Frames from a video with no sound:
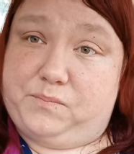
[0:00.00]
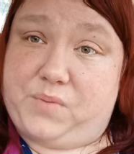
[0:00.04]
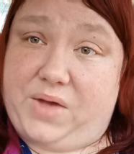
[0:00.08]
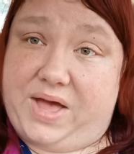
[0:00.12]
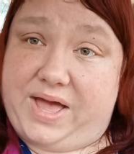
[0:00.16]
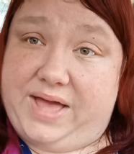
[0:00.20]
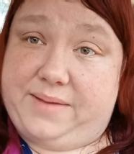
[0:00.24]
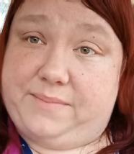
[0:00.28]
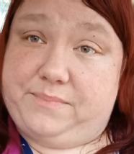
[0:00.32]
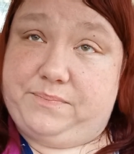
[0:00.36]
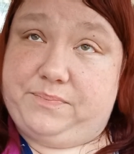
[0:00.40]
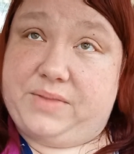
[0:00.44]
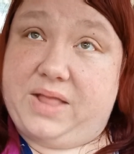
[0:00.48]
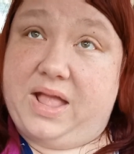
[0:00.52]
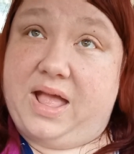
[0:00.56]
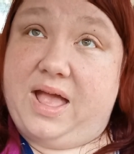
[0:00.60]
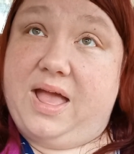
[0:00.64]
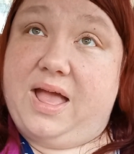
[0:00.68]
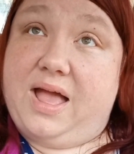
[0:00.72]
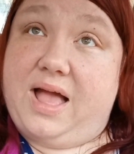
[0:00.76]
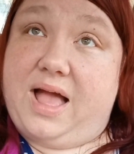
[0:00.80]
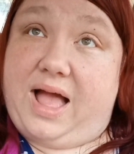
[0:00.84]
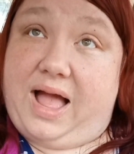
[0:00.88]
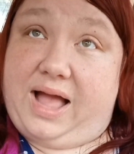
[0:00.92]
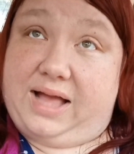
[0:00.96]
But
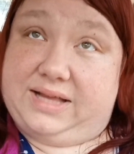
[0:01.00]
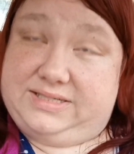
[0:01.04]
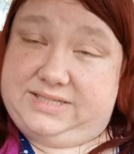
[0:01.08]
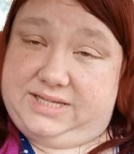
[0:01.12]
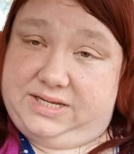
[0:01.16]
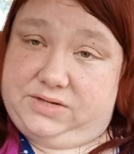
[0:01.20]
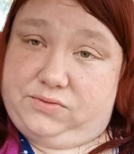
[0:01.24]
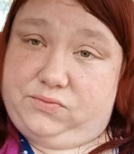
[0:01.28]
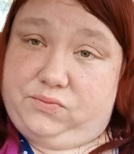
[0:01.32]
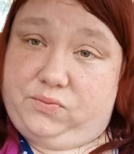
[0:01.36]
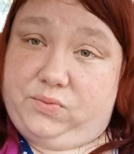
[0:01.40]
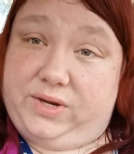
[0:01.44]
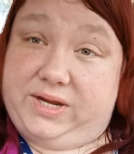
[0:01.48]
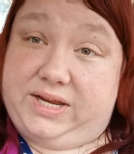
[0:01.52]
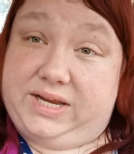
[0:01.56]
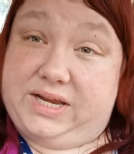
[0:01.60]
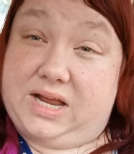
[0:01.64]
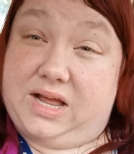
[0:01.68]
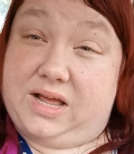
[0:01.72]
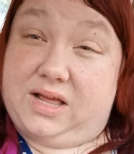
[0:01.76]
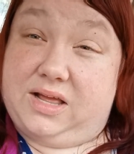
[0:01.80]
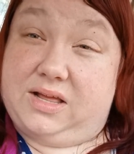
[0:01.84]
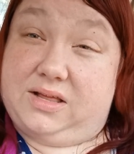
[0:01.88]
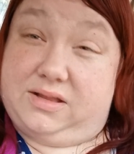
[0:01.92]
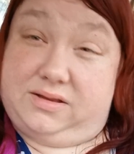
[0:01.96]
I did
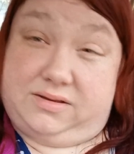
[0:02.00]
read